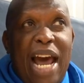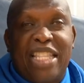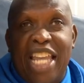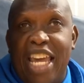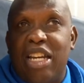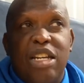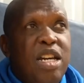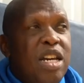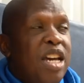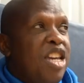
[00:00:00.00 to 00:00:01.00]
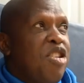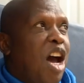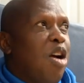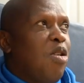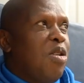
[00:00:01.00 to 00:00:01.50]
I think, you
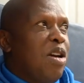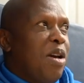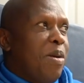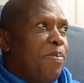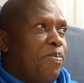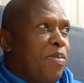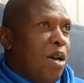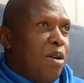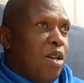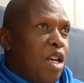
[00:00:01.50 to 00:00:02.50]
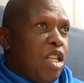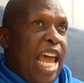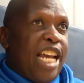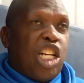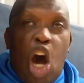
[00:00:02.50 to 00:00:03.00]
know,
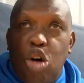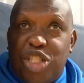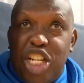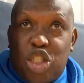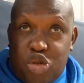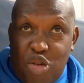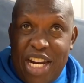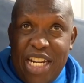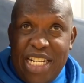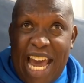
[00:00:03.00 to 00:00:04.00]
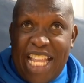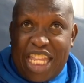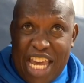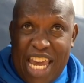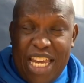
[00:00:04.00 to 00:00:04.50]
that coaching tree, that
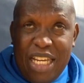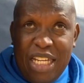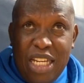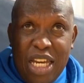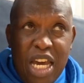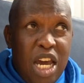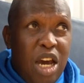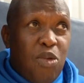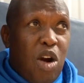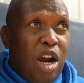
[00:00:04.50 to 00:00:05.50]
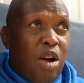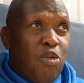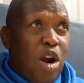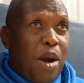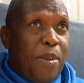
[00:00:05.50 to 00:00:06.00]
thing
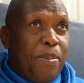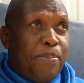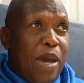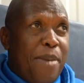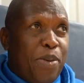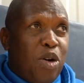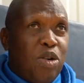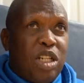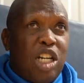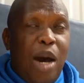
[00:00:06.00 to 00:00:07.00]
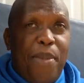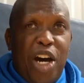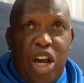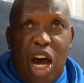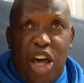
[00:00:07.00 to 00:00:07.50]
where people come
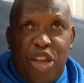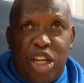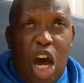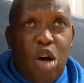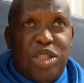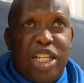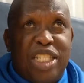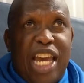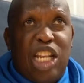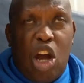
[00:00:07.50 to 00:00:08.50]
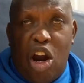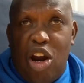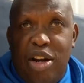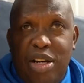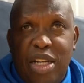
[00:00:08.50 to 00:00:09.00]
under other coaches and
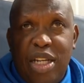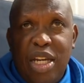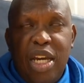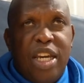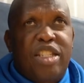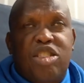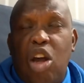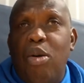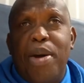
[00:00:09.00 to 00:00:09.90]
learn is so